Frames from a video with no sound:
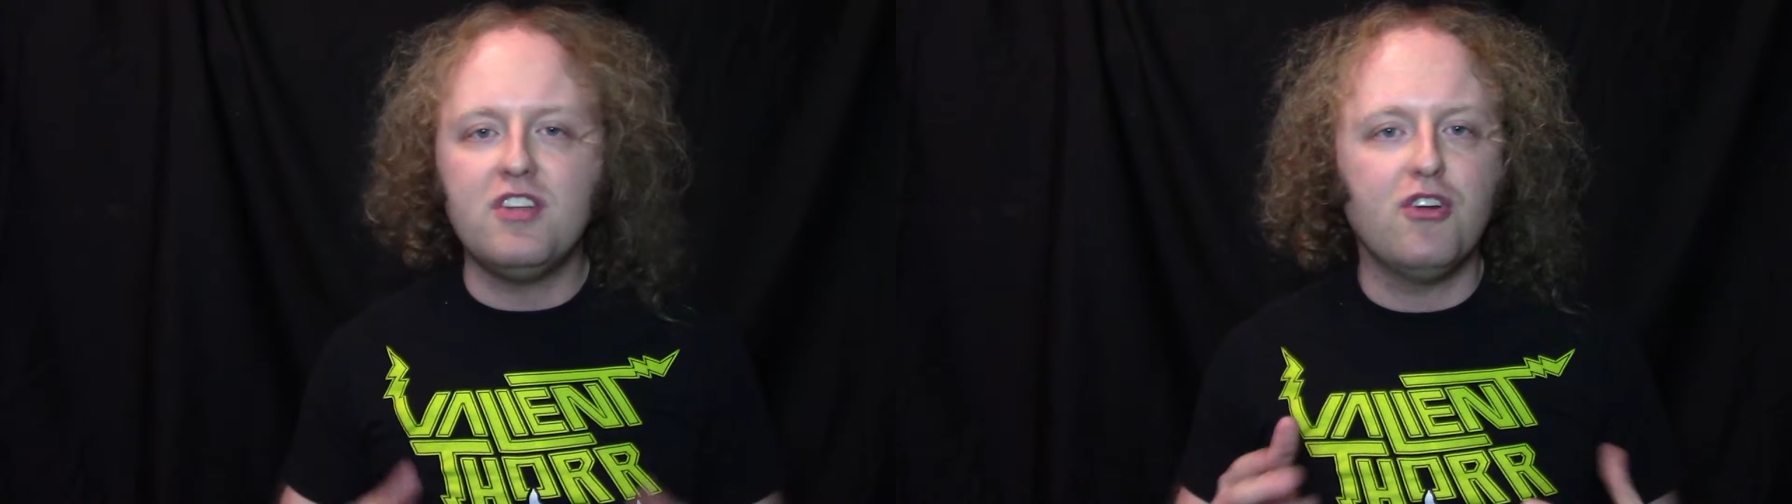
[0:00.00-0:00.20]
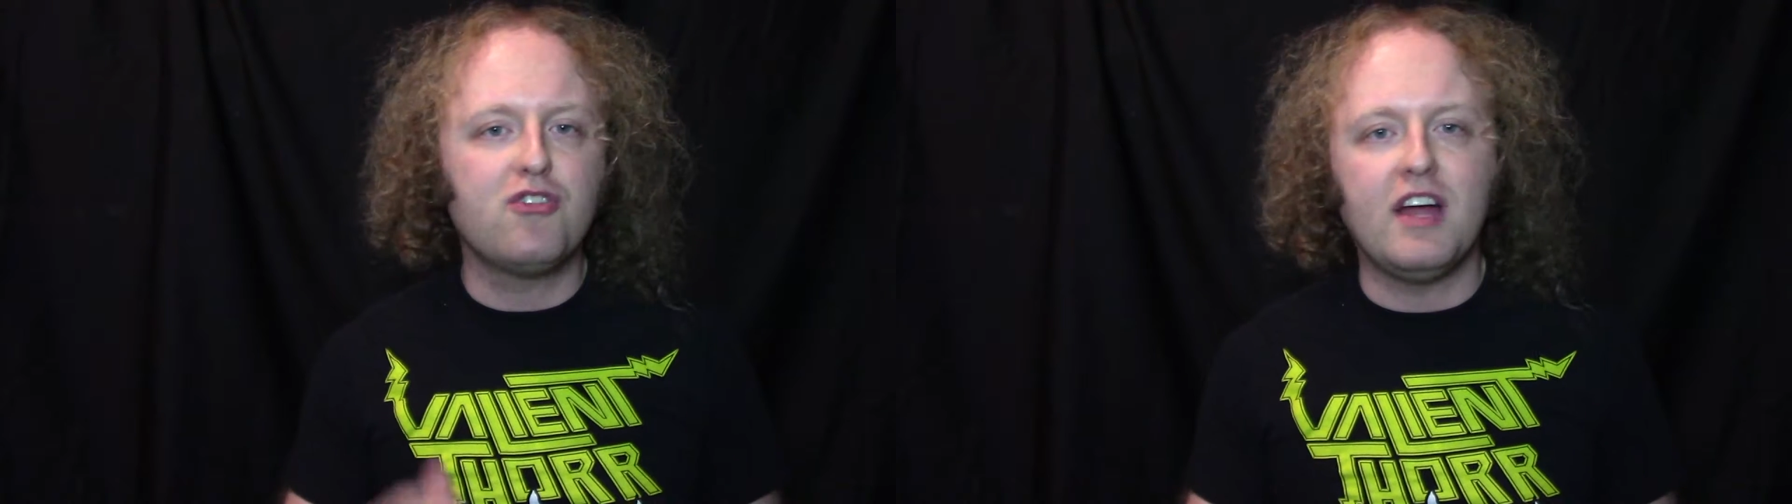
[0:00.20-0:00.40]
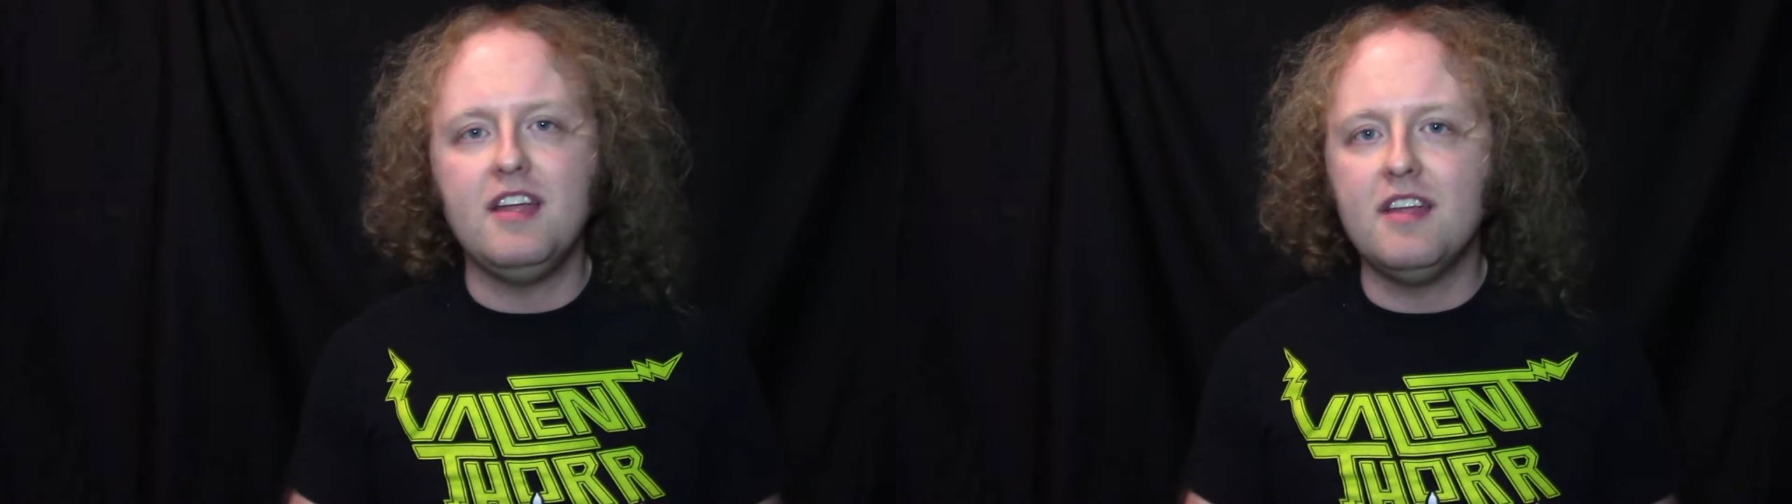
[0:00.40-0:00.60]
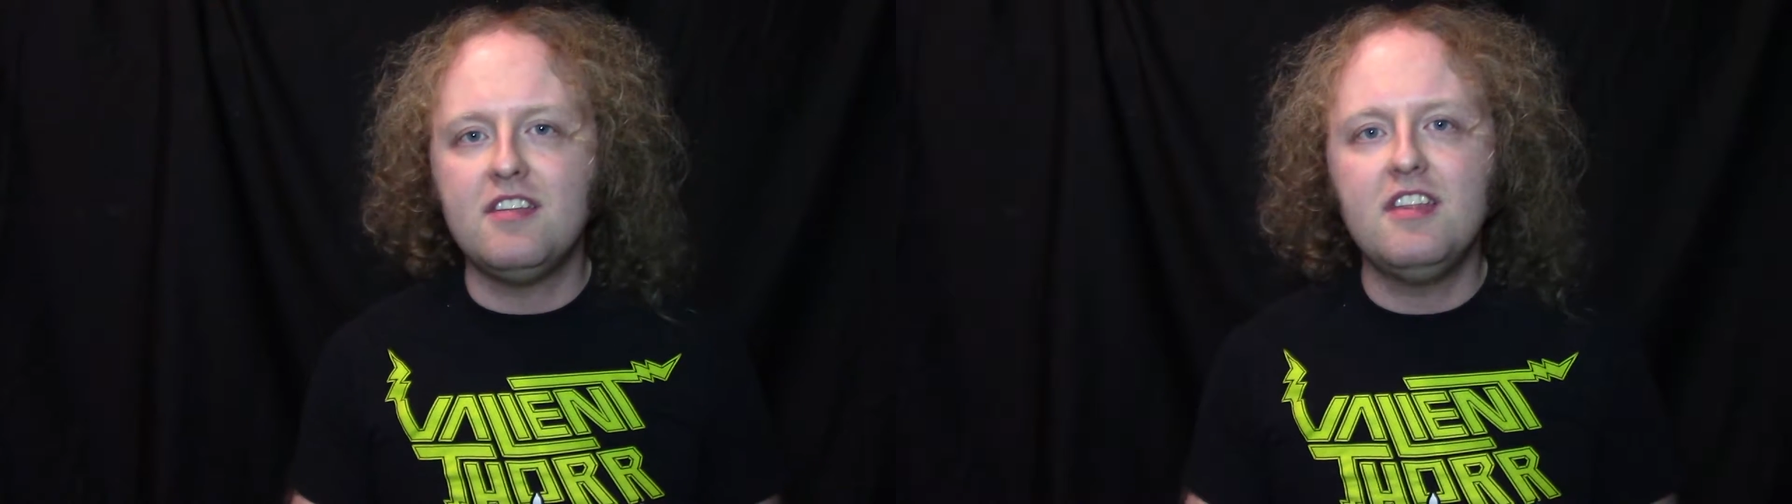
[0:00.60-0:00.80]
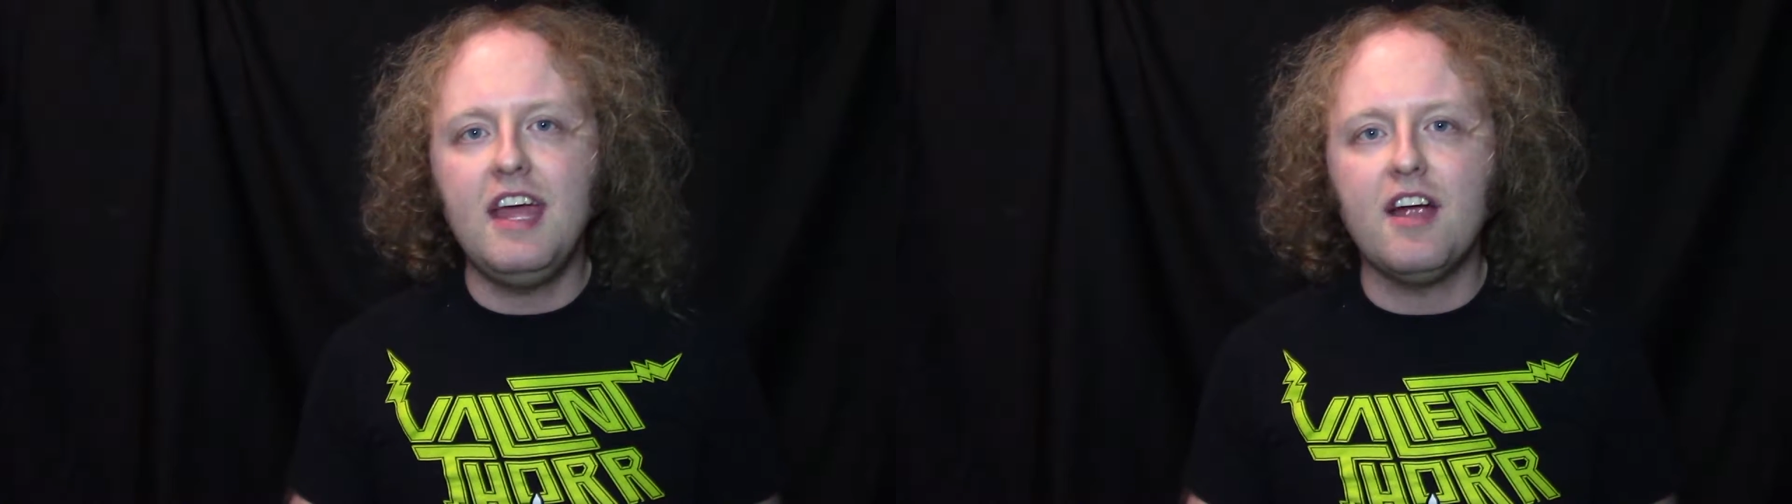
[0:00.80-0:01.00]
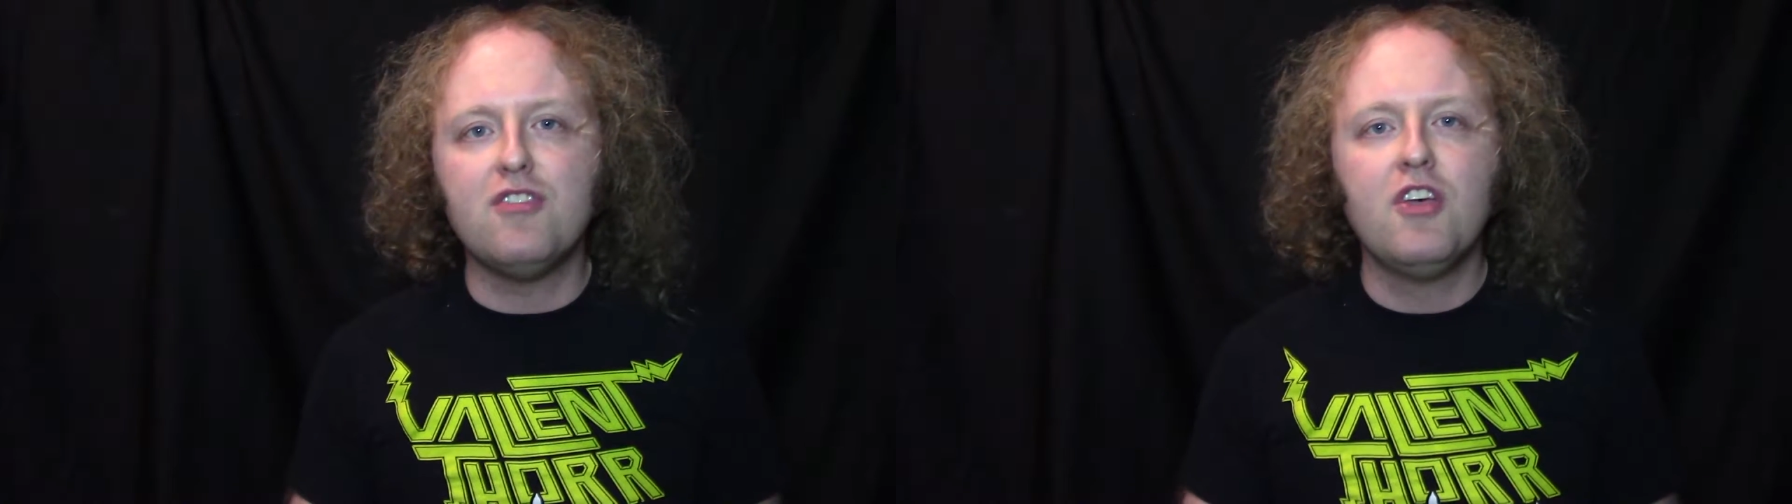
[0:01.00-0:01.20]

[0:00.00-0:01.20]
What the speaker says: and you're trying to get to theirs.